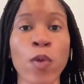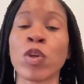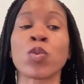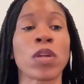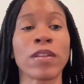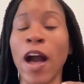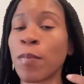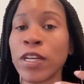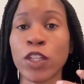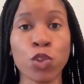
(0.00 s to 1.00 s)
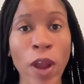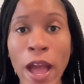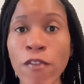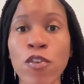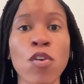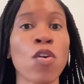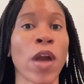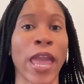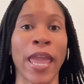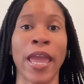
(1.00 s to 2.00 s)
which would allow me to travel
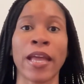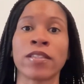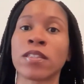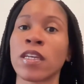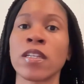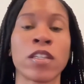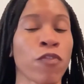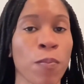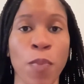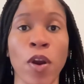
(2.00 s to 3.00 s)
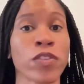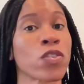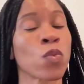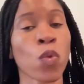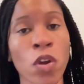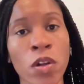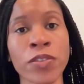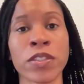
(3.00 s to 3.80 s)
and see different parts of the world,